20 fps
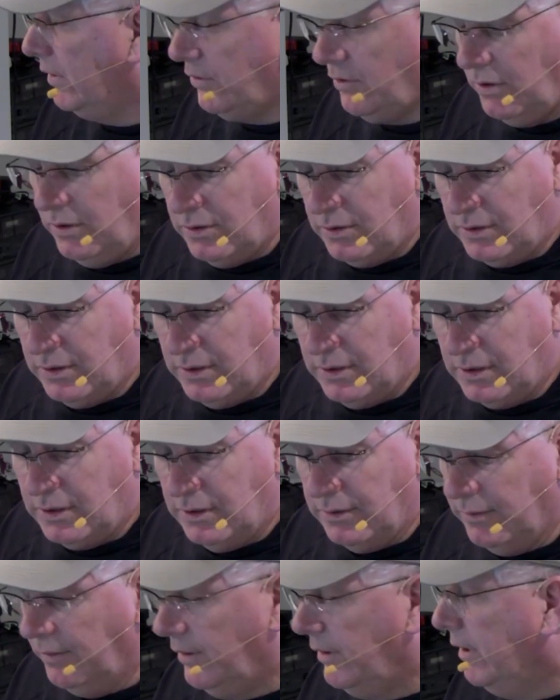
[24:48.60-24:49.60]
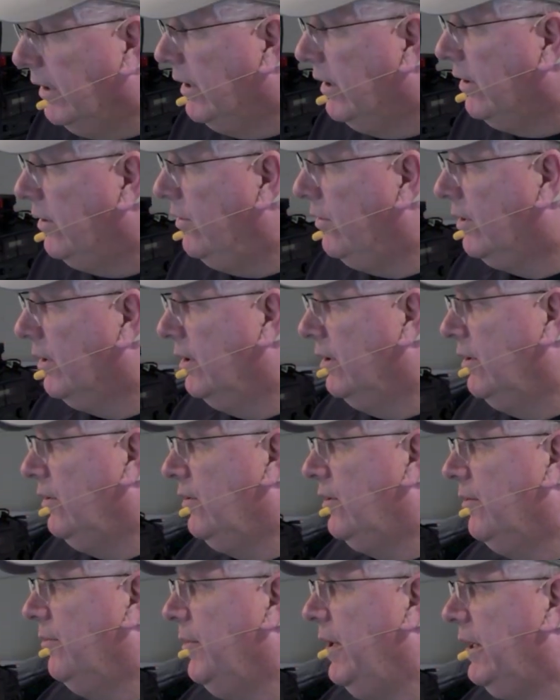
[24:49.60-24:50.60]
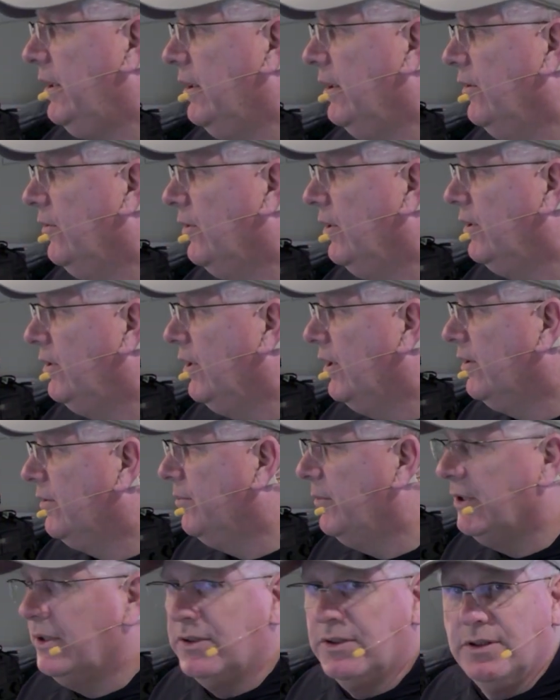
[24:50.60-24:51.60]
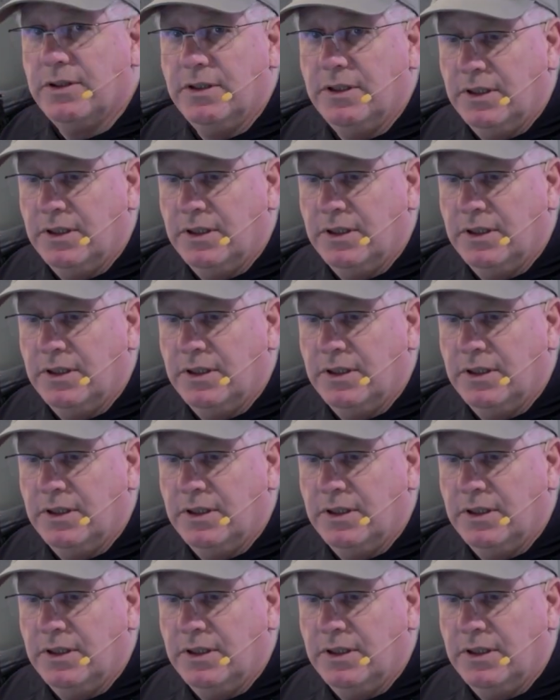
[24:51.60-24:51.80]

you're good to go. You can make those adjustments